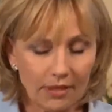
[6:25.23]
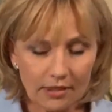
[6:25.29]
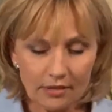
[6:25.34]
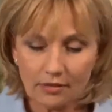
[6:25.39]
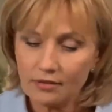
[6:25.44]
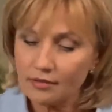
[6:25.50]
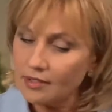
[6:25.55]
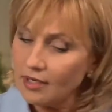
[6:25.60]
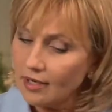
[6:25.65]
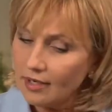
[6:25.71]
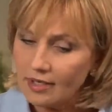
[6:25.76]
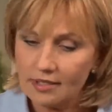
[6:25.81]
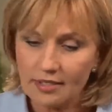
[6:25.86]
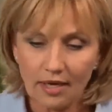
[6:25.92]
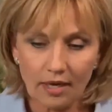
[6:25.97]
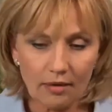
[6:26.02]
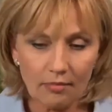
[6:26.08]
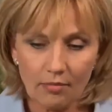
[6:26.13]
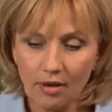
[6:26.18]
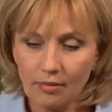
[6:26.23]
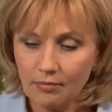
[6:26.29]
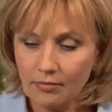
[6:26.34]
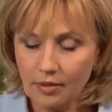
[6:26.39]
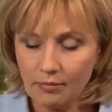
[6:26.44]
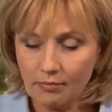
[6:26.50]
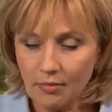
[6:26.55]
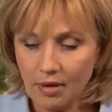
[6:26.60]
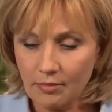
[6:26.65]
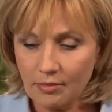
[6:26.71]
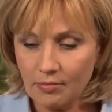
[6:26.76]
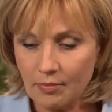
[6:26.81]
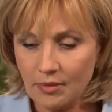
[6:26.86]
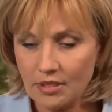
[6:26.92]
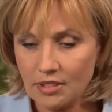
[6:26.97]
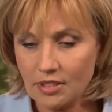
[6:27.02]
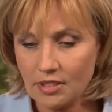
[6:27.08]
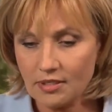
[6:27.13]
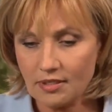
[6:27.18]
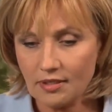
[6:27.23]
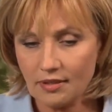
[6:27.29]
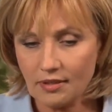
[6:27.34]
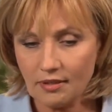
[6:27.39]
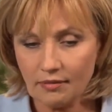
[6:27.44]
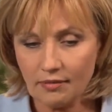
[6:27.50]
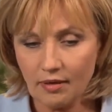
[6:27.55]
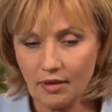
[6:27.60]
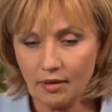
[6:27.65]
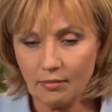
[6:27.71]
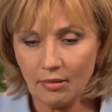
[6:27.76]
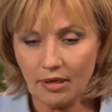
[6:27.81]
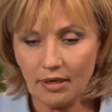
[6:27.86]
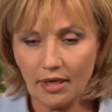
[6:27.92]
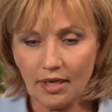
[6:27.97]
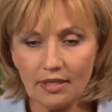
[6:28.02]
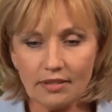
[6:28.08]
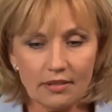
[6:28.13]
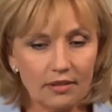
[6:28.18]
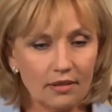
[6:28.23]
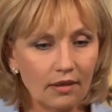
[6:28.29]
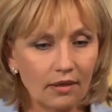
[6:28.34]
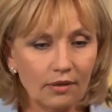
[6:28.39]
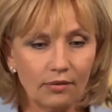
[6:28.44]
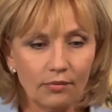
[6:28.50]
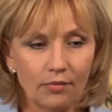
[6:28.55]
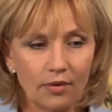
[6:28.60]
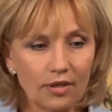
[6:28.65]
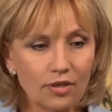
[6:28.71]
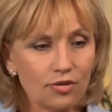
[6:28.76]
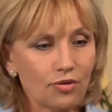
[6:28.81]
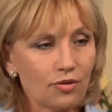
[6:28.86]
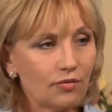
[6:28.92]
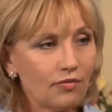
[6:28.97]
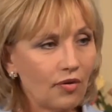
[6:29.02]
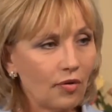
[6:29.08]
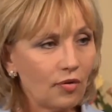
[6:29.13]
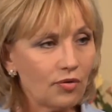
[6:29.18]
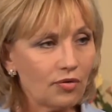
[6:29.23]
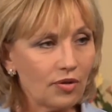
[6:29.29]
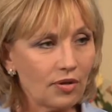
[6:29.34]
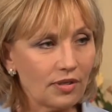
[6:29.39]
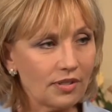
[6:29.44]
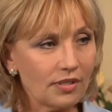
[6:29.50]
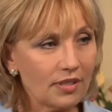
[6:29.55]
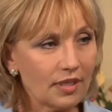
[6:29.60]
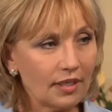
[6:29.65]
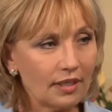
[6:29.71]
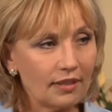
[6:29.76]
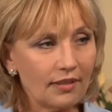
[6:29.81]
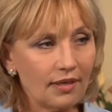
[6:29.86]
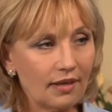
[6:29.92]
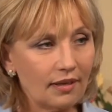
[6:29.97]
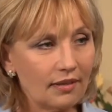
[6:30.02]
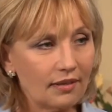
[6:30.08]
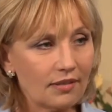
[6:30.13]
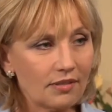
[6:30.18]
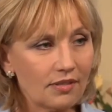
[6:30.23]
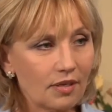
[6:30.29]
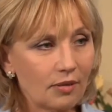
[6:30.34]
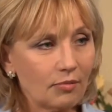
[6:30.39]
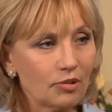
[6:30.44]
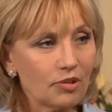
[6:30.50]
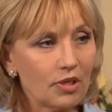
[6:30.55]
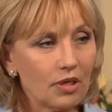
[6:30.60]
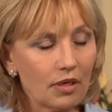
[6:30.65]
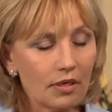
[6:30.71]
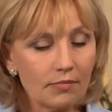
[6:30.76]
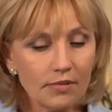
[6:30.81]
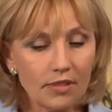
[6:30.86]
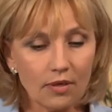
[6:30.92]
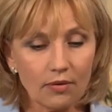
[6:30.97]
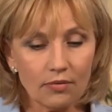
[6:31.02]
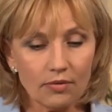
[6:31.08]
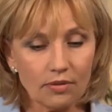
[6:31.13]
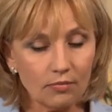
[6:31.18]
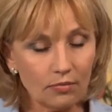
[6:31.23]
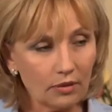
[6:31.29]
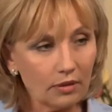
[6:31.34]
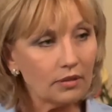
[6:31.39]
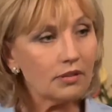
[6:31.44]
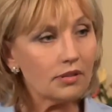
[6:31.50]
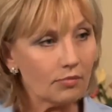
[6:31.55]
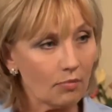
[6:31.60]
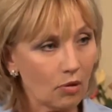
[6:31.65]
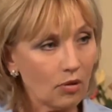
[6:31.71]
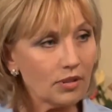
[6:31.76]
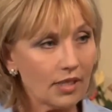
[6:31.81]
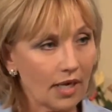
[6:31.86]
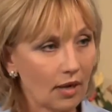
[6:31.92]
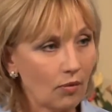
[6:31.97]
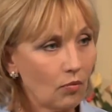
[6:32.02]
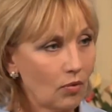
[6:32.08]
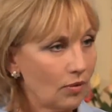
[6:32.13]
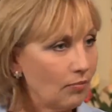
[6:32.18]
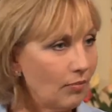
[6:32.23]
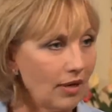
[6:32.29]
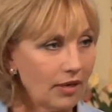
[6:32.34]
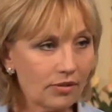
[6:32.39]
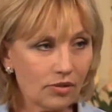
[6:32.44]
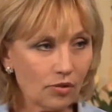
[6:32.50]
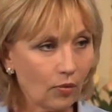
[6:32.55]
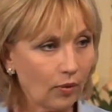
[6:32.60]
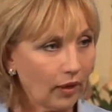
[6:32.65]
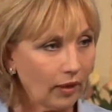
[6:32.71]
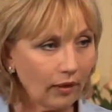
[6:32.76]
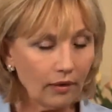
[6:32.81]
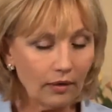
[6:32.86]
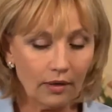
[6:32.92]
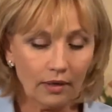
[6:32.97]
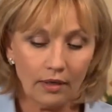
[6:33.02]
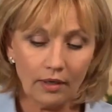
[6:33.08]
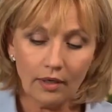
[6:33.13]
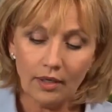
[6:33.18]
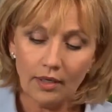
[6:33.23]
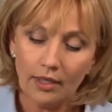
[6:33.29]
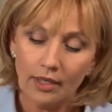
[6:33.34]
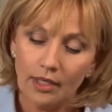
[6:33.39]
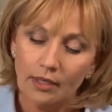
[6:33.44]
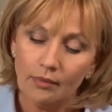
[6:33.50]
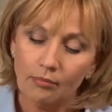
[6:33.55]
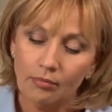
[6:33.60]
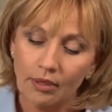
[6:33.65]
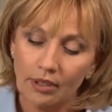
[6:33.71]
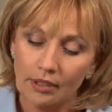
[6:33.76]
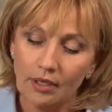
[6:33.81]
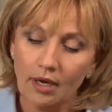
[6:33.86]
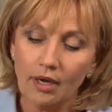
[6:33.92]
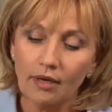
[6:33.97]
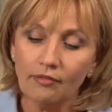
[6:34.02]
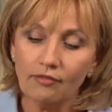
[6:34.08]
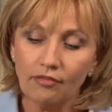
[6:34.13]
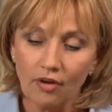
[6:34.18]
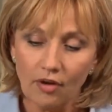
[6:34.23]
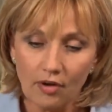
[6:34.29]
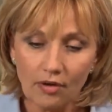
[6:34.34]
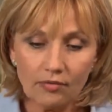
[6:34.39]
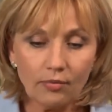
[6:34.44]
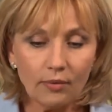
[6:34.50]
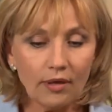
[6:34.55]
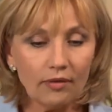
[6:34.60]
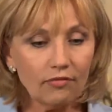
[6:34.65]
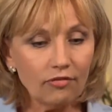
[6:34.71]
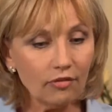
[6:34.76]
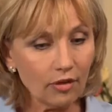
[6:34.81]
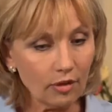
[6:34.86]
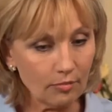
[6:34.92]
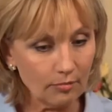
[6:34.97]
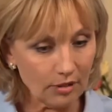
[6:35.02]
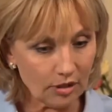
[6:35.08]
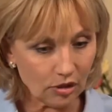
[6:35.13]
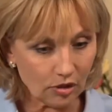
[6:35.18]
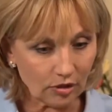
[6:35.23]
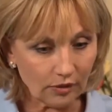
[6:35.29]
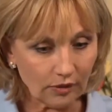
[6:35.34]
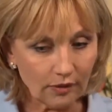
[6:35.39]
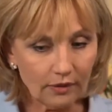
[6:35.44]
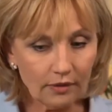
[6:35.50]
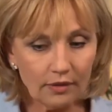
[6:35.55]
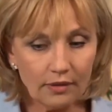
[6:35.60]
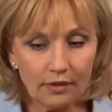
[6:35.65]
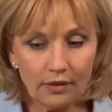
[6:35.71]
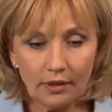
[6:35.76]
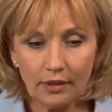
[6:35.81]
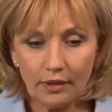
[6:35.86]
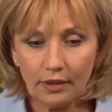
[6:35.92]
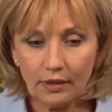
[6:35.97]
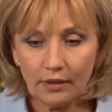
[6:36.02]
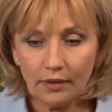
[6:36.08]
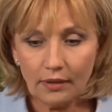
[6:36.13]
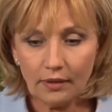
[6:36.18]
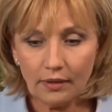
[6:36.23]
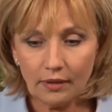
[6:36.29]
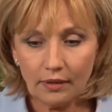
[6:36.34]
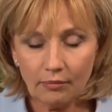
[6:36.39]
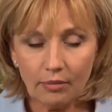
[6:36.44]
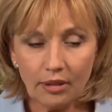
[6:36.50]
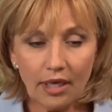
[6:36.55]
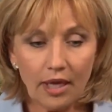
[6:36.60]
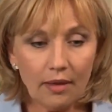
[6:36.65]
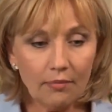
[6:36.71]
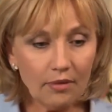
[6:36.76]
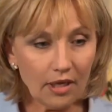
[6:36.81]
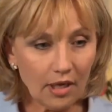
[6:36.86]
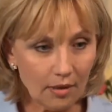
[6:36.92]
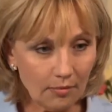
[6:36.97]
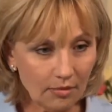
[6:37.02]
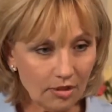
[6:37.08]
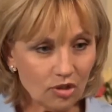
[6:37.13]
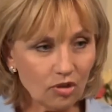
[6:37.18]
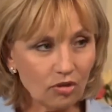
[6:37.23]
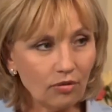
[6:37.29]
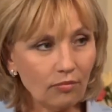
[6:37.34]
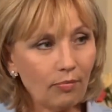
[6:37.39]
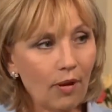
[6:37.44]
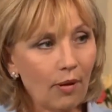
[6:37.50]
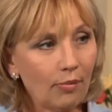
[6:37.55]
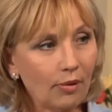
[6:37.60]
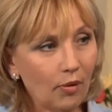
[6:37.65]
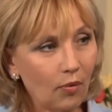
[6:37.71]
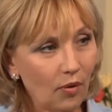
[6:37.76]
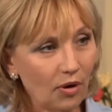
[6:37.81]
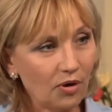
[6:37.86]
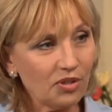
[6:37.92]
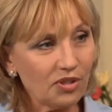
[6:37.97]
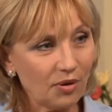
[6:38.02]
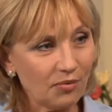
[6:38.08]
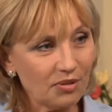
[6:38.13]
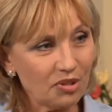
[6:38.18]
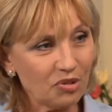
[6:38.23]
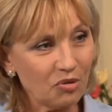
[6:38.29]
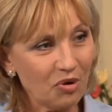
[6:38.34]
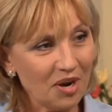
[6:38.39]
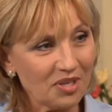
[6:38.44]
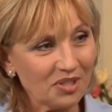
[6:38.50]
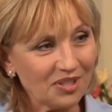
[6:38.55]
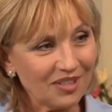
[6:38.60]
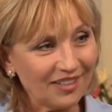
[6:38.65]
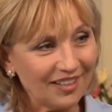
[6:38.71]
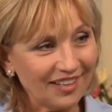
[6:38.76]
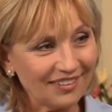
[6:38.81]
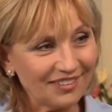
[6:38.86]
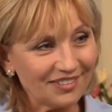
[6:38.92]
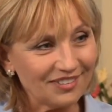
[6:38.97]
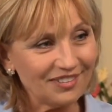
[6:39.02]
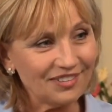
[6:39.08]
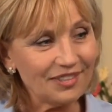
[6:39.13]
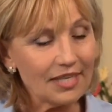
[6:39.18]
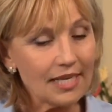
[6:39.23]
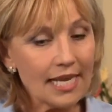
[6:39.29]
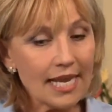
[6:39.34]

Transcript: Beach, little tiny town in Monmouth Beach. It's got about 1,800 registered voters on a sunny day in the summertime. So it was a really small town, 1 mile square. But got involved, ran for commissioner, became the commissioner of public works. I was the trash collector.